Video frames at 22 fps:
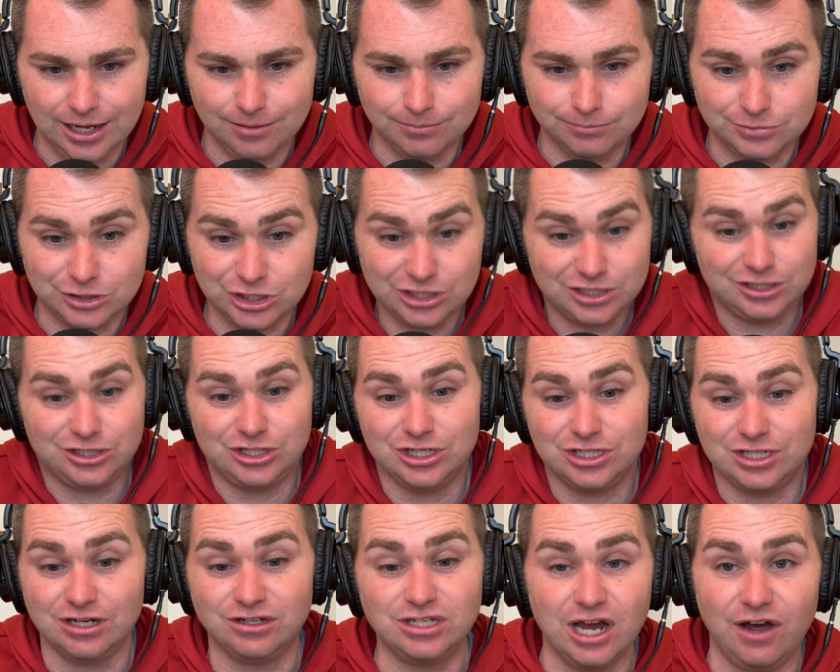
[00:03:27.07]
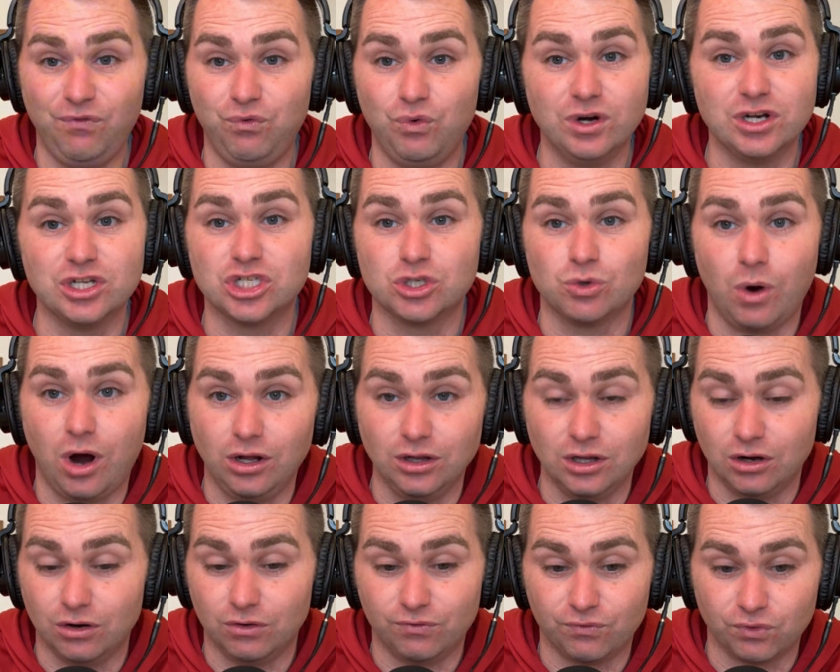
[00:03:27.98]
Just a tough one to
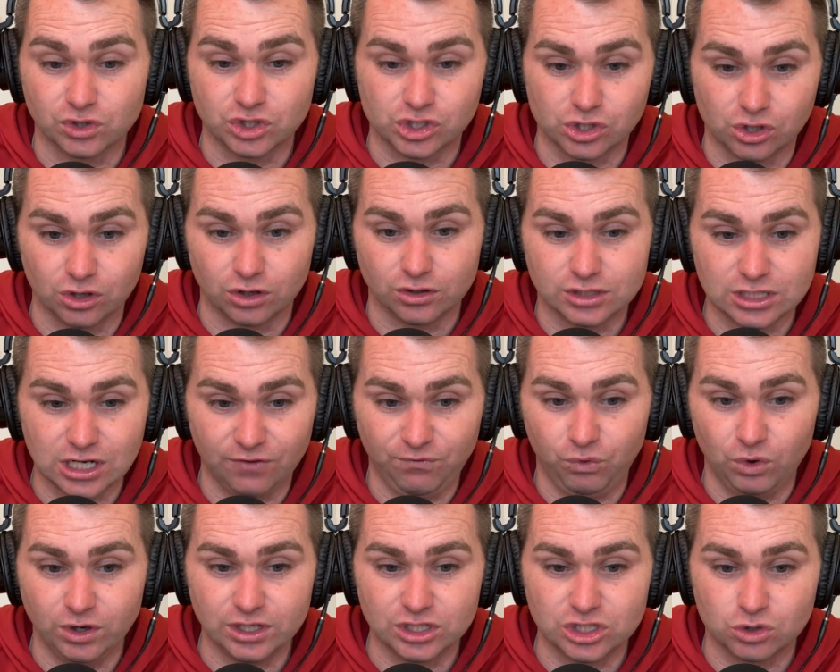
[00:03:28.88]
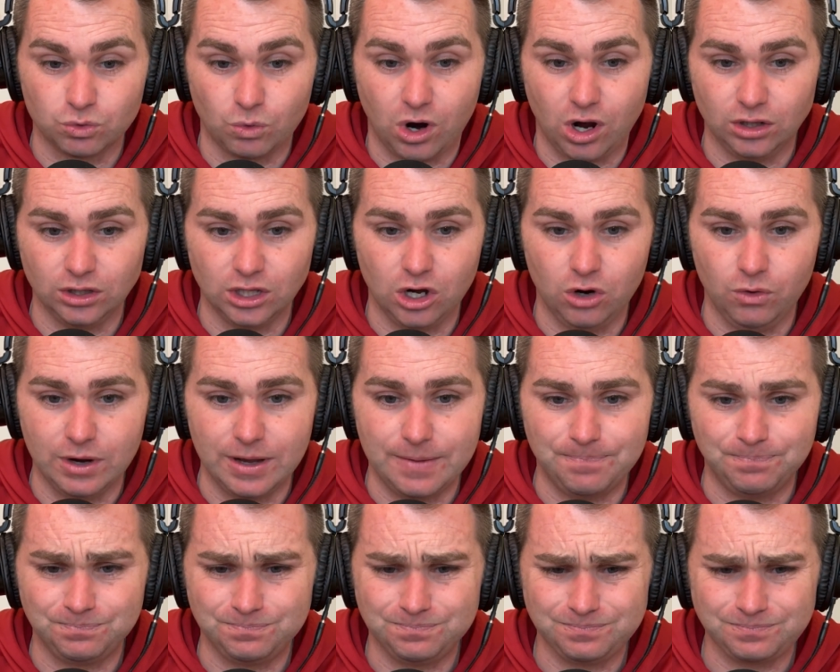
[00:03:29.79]
swallow, for sure. Tough one to swallow,
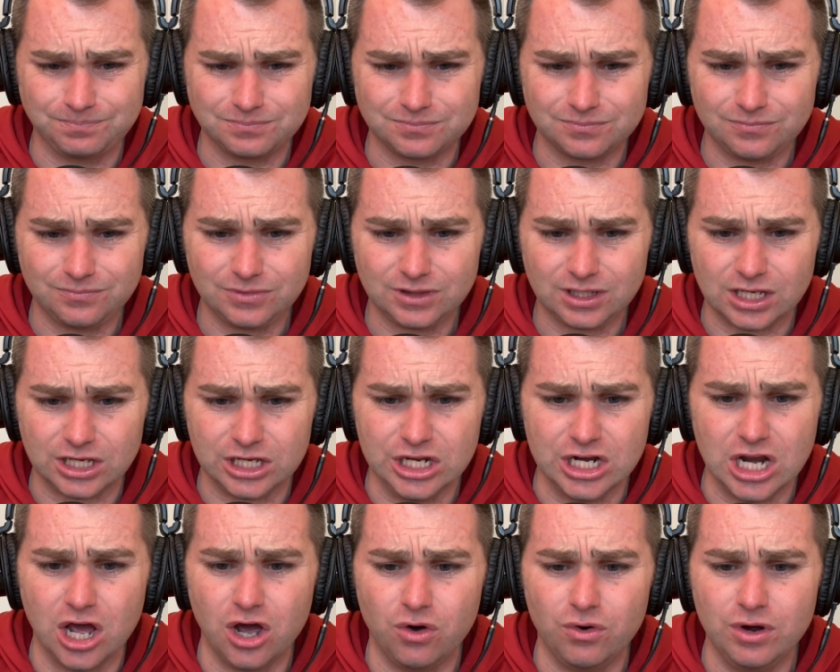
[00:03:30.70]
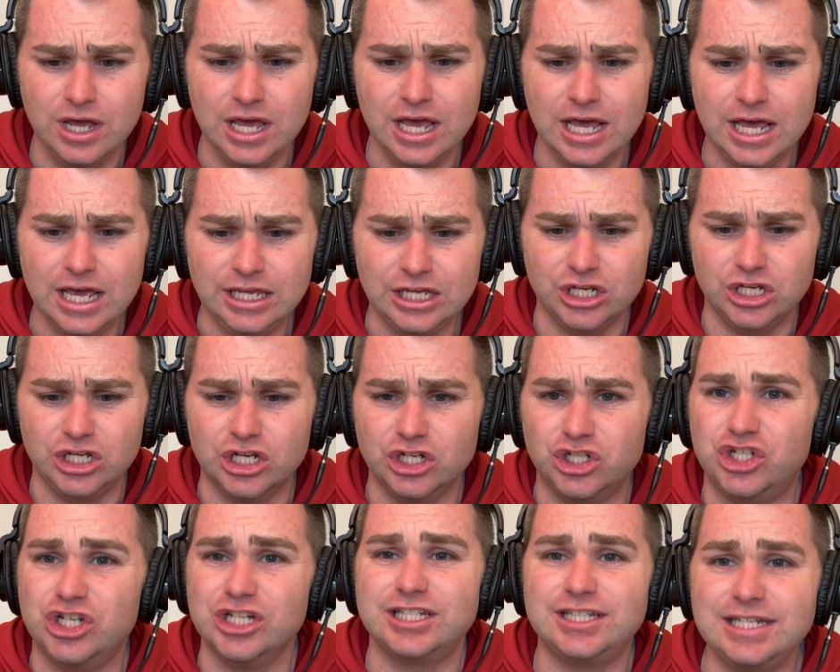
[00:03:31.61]
and, you know, you
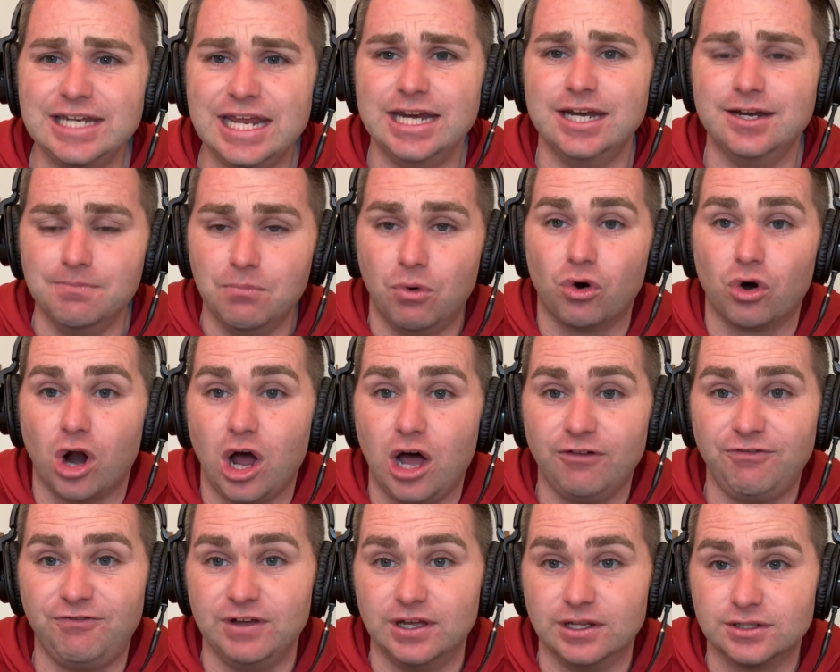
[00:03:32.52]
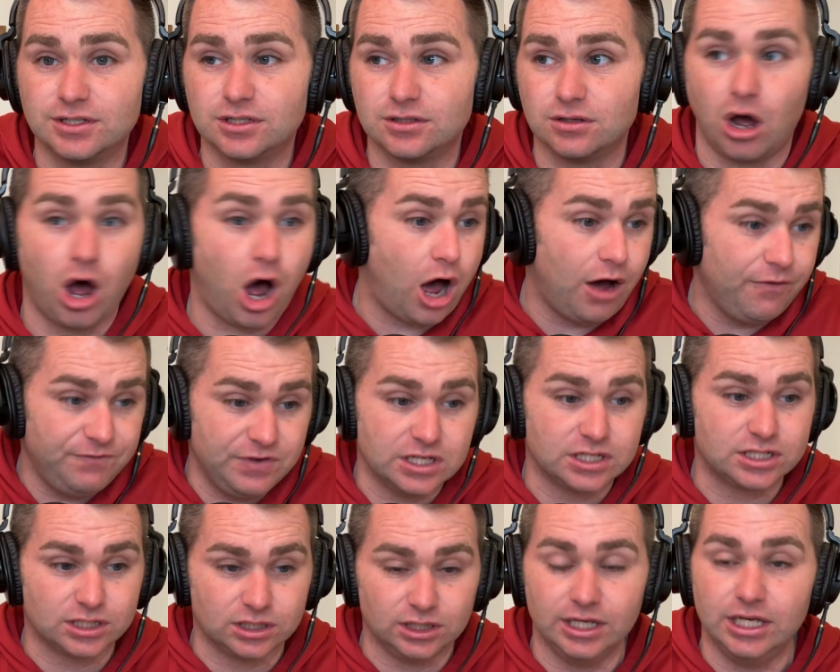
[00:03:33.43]
just needed more offense.
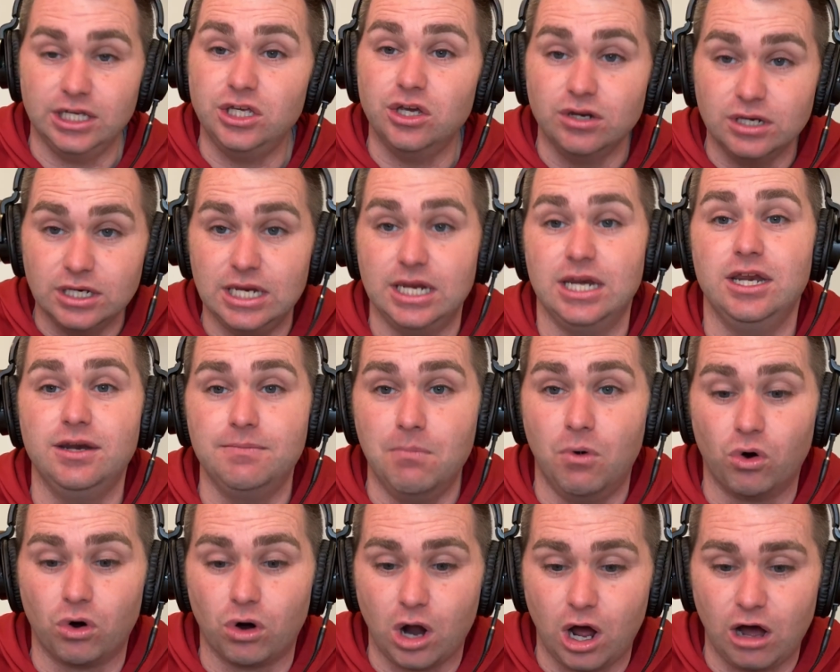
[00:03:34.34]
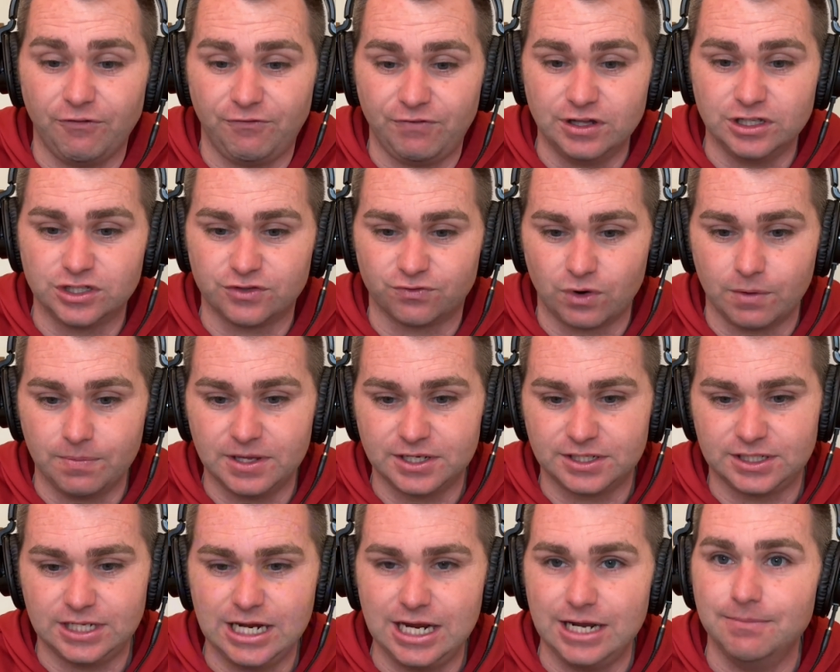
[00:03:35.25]
Obviously, you needed more offense from
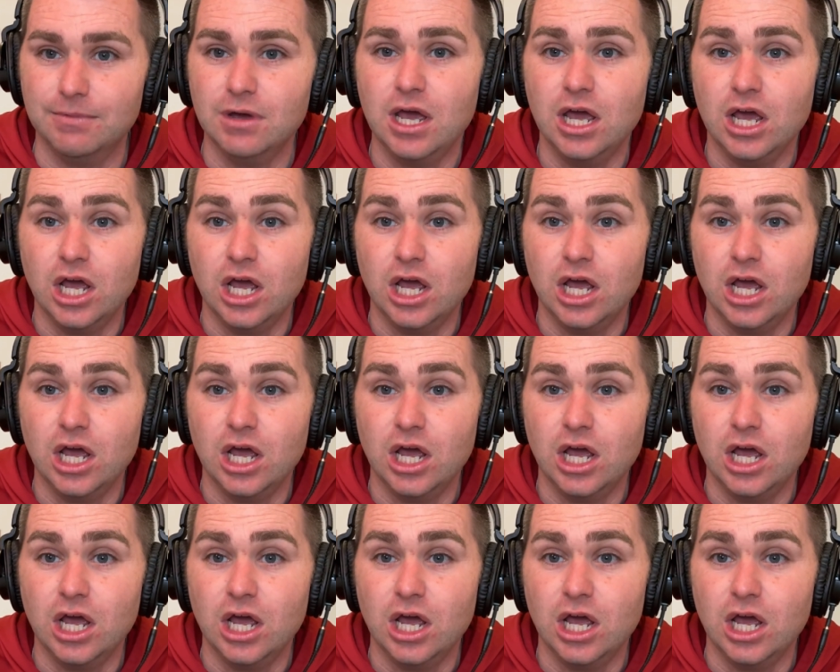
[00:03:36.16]
this team.